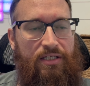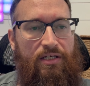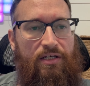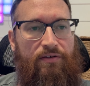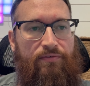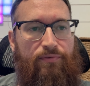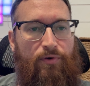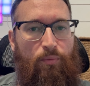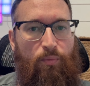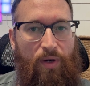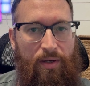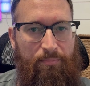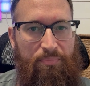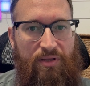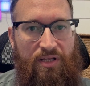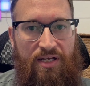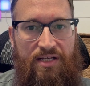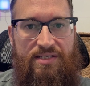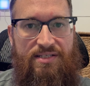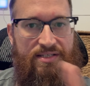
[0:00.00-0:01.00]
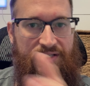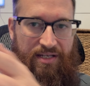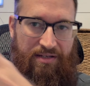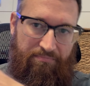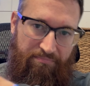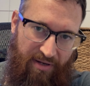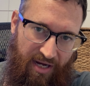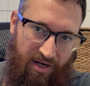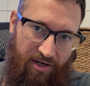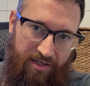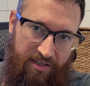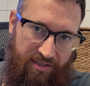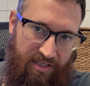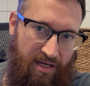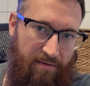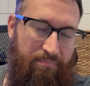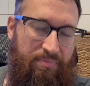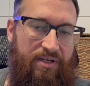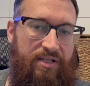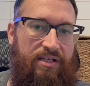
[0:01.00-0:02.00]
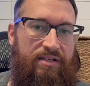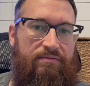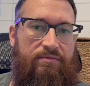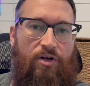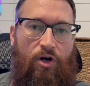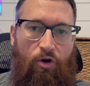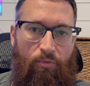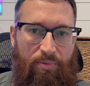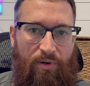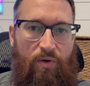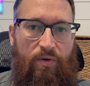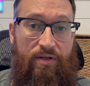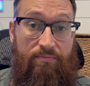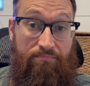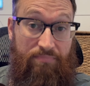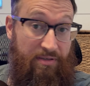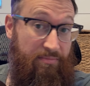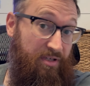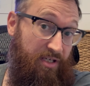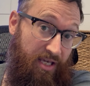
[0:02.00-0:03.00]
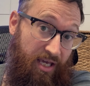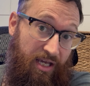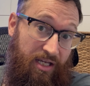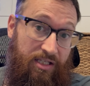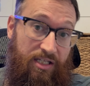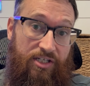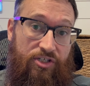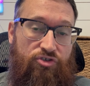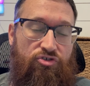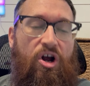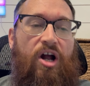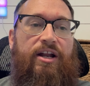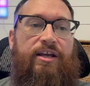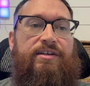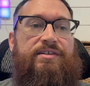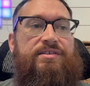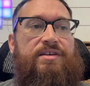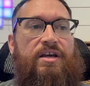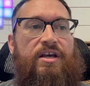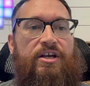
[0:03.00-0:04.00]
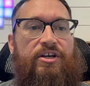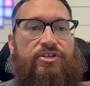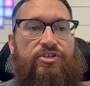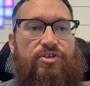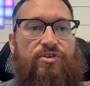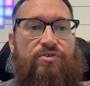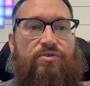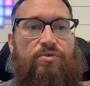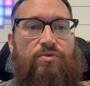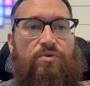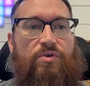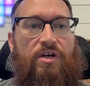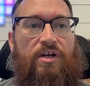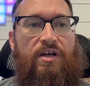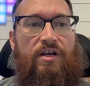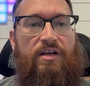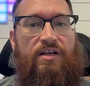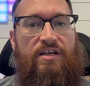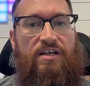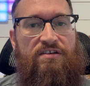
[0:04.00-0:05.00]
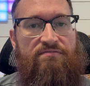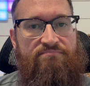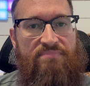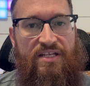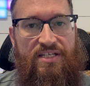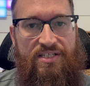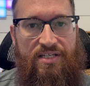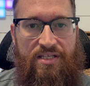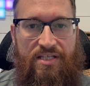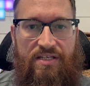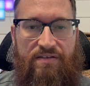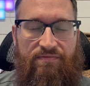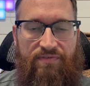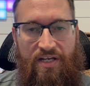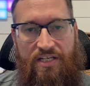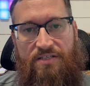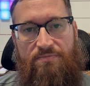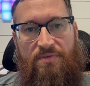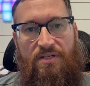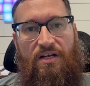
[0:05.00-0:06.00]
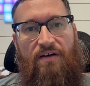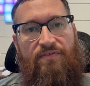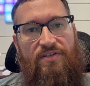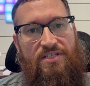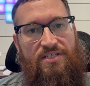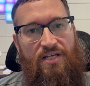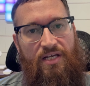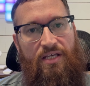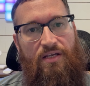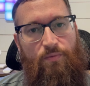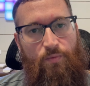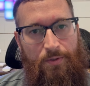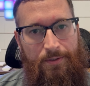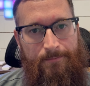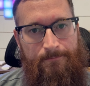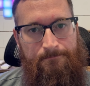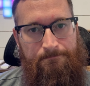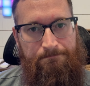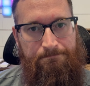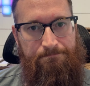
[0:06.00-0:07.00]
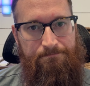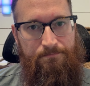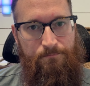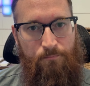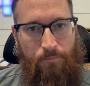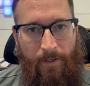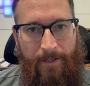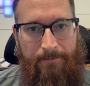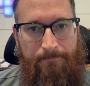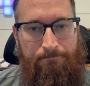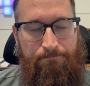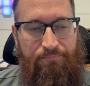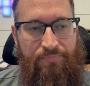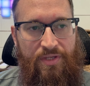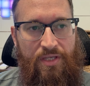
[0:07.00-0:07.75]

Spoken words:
for OnePlus and parent company Oppo and BBK Electronics to commit to the investment of a second one, right?